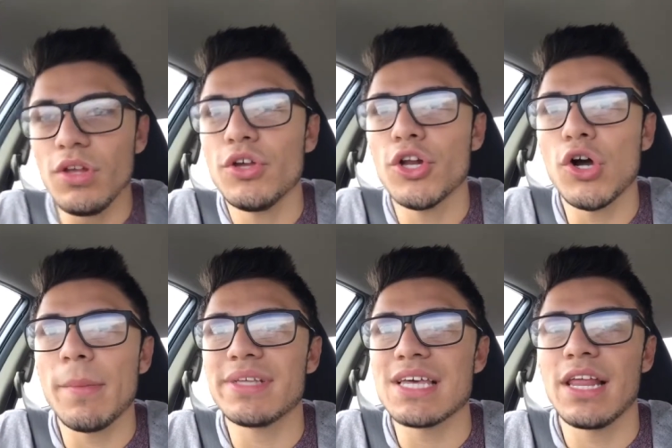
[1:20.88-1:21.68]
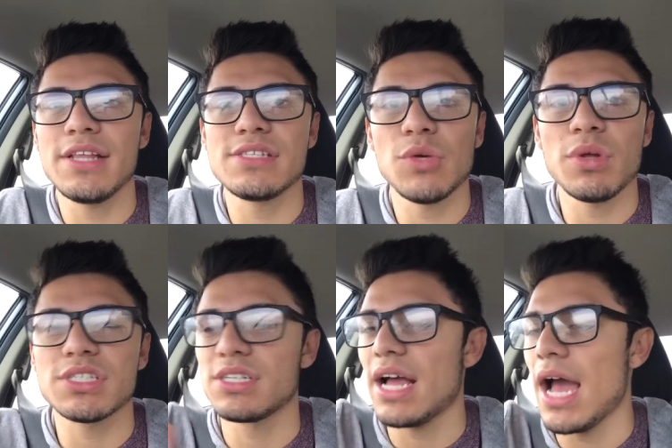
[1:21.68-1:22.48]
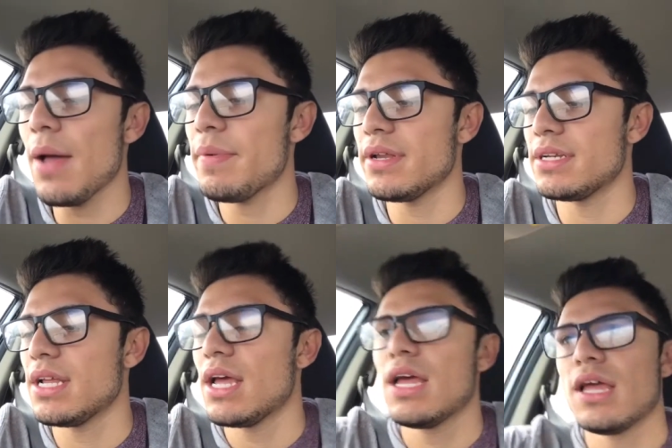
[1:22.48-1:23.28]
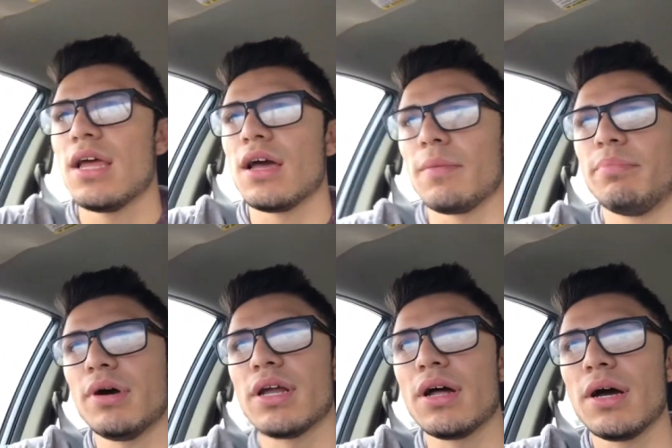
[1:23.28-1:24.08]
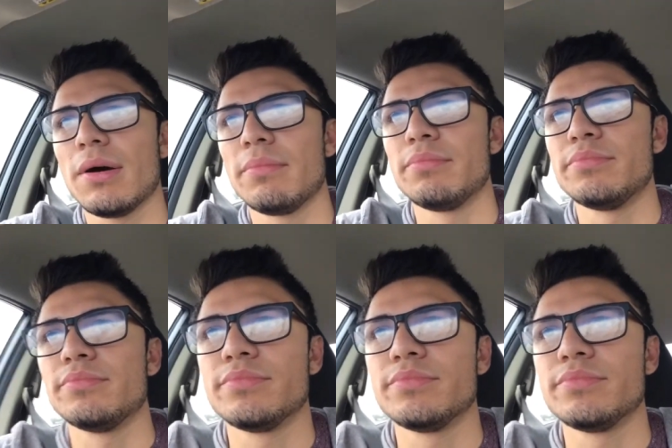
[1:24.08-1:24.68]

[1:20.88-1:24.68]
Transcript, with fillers: you know, I'm excited to see what's gonna happen. But um,